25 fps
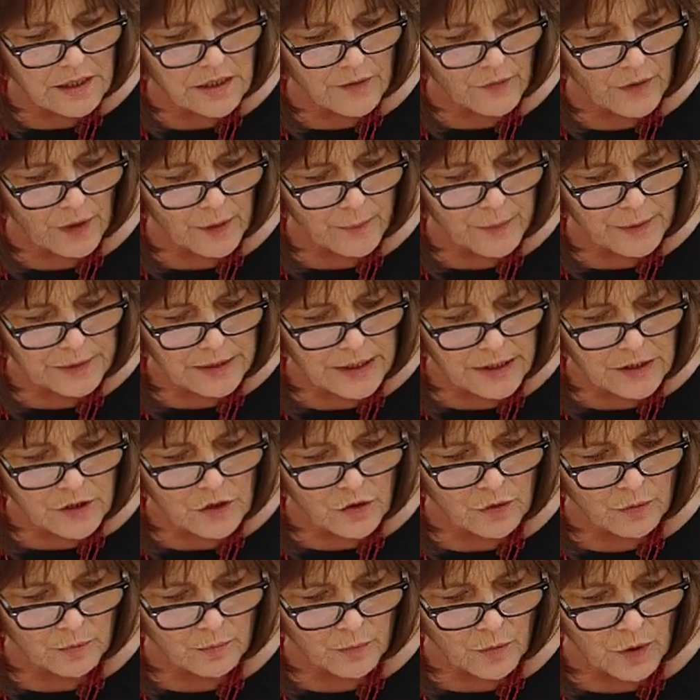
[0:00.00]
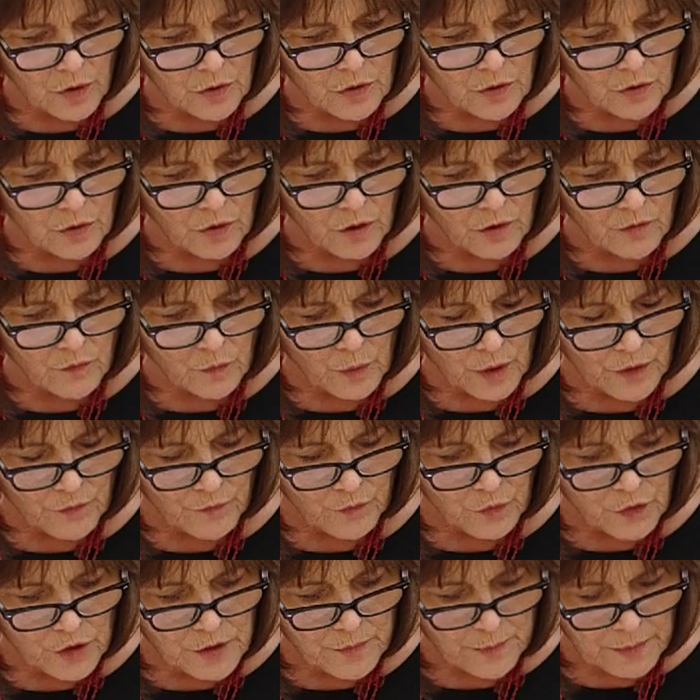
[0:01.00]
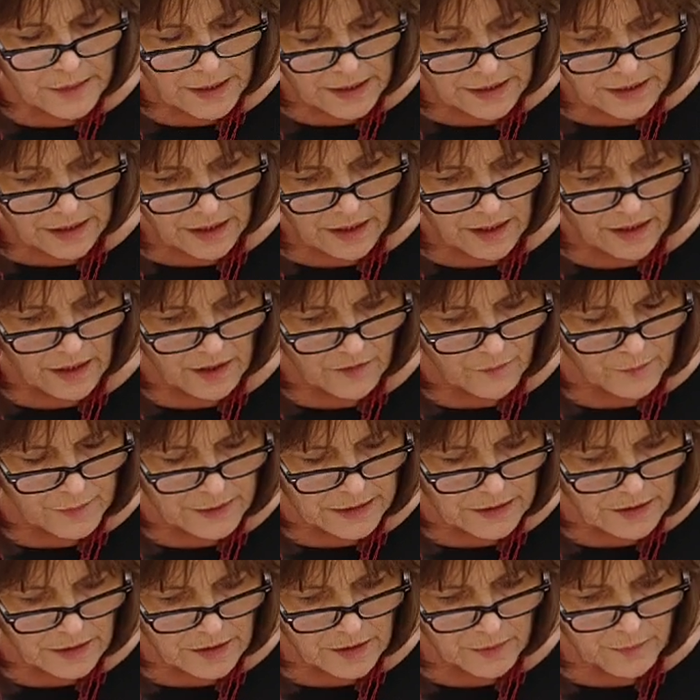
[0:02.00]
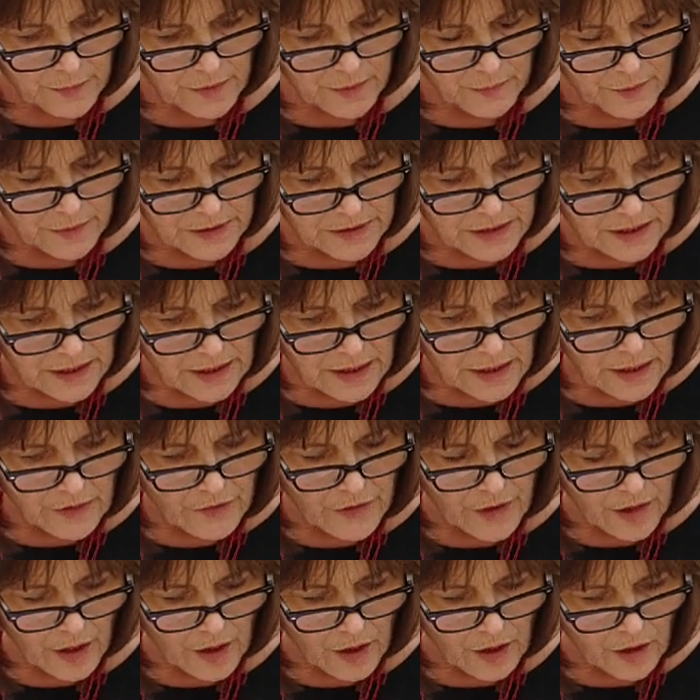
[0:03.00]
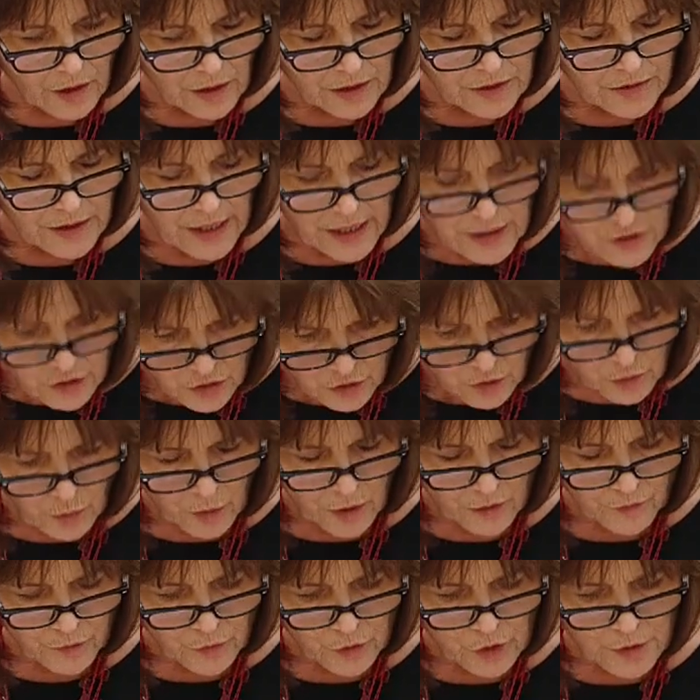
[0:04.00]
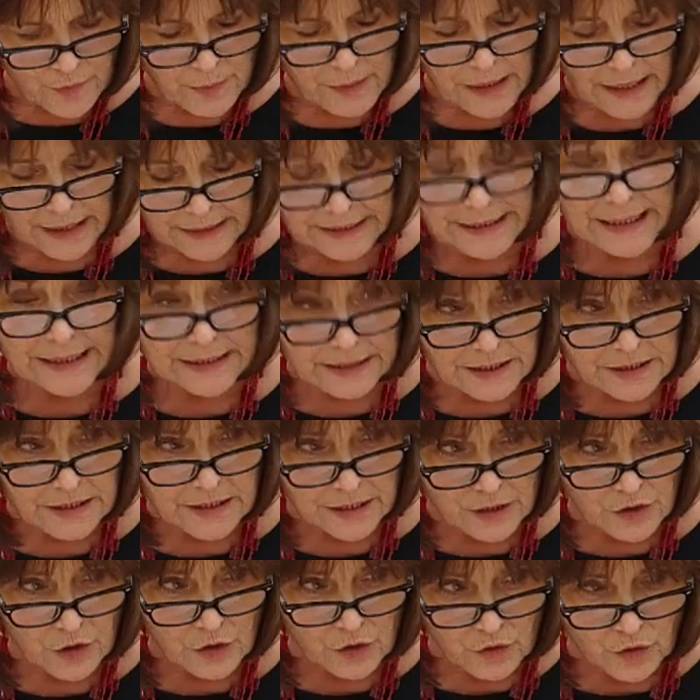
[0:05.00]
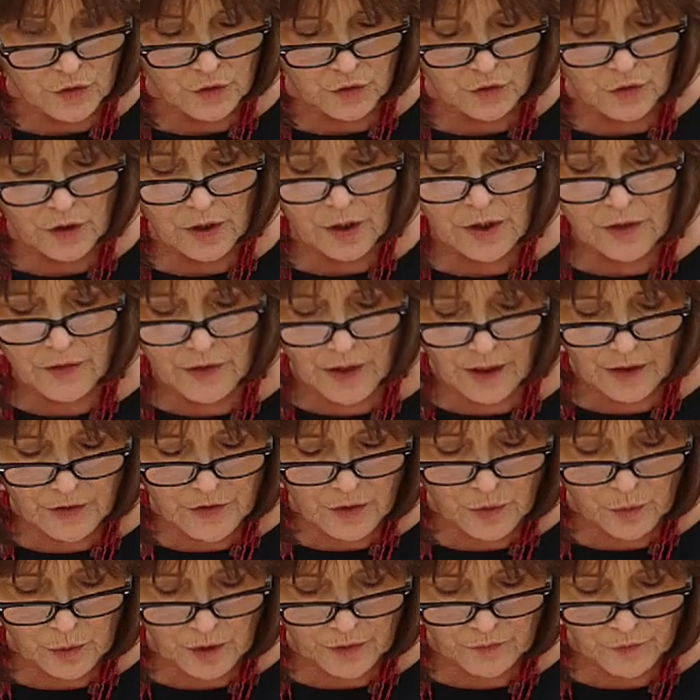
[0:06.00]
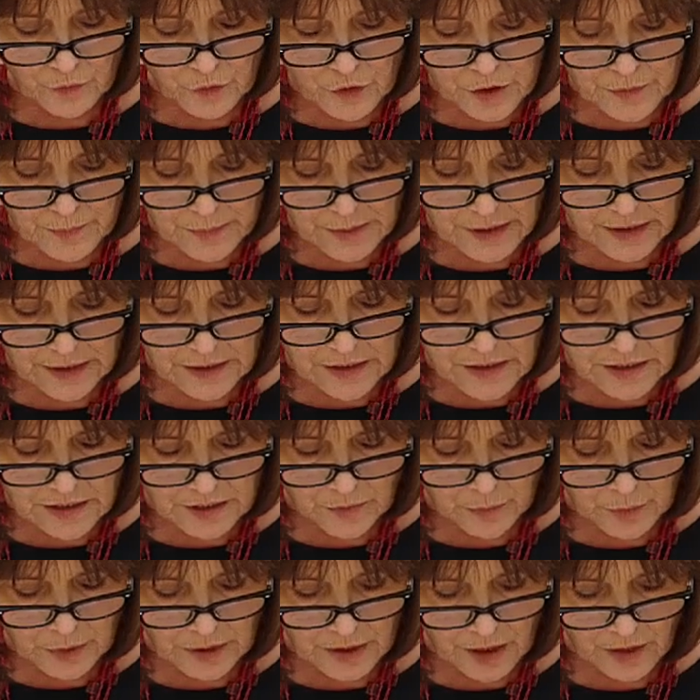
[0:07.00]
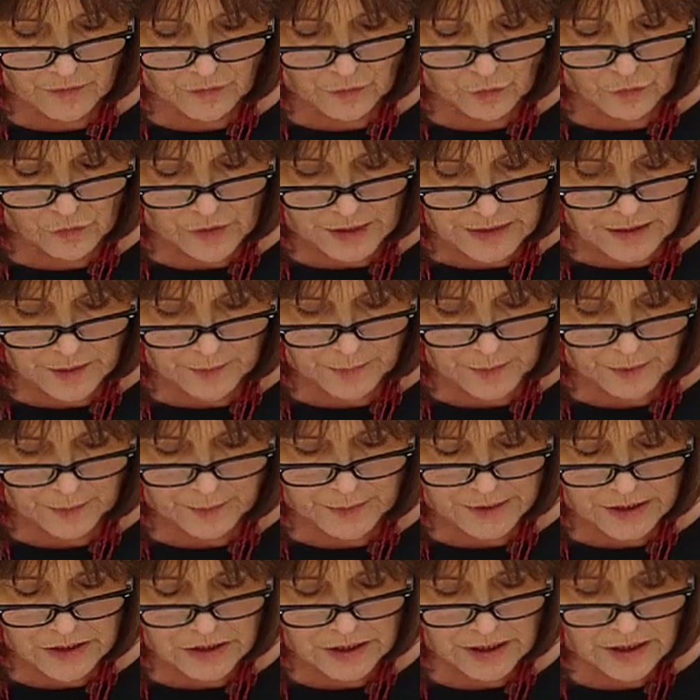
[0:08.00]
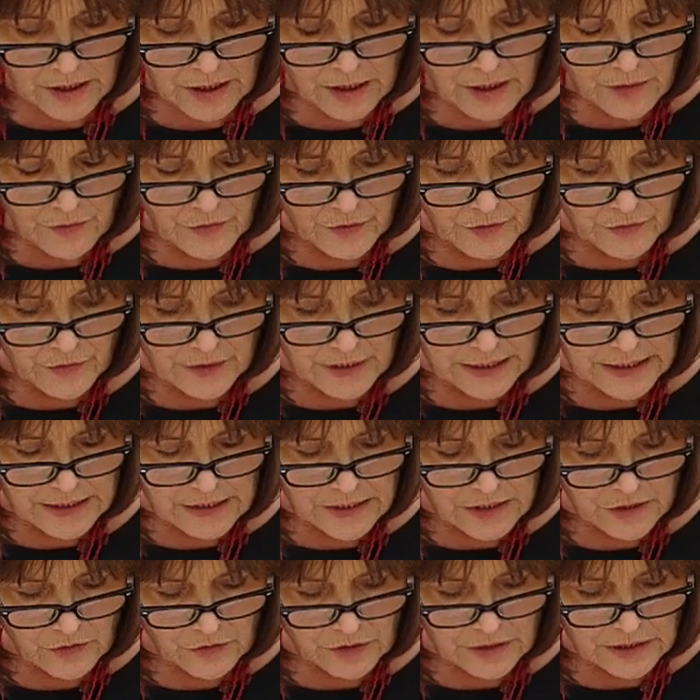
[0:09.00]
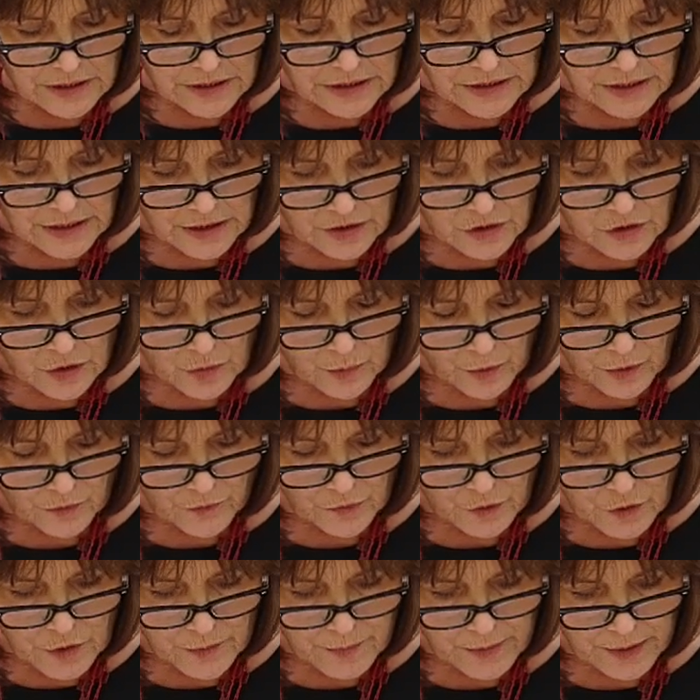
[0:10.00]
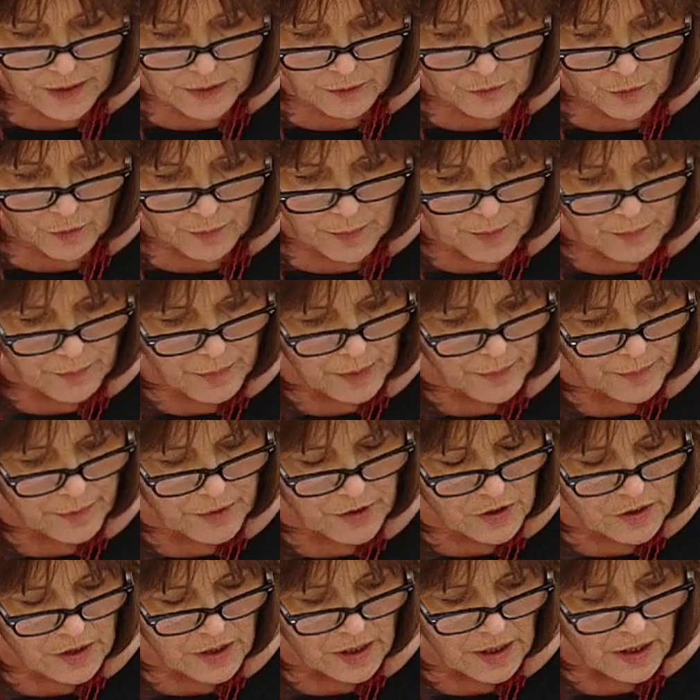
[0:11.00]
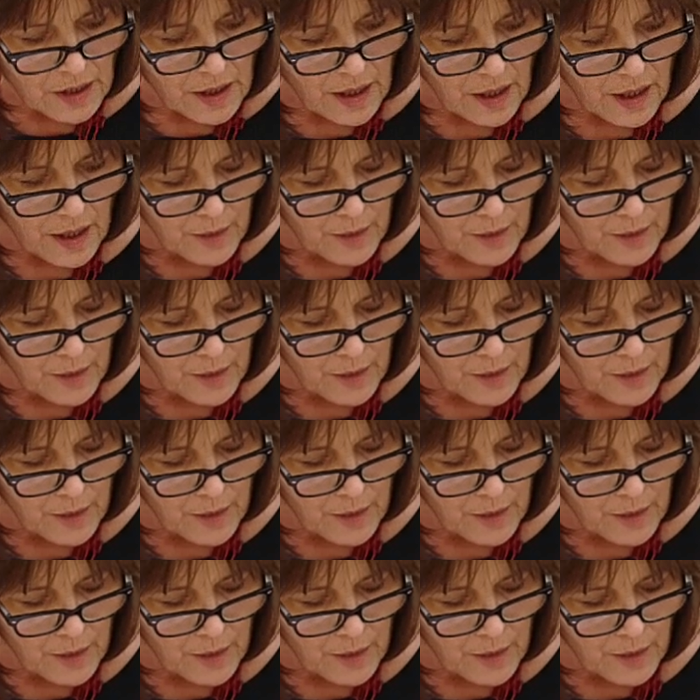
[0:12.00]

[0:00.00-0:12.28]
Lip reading: Develop a national model of workforce planning. I have made the commitment that our national workforce plan, in addition to the other workforce plans that we have already published, that the integrated national workforce plan will be published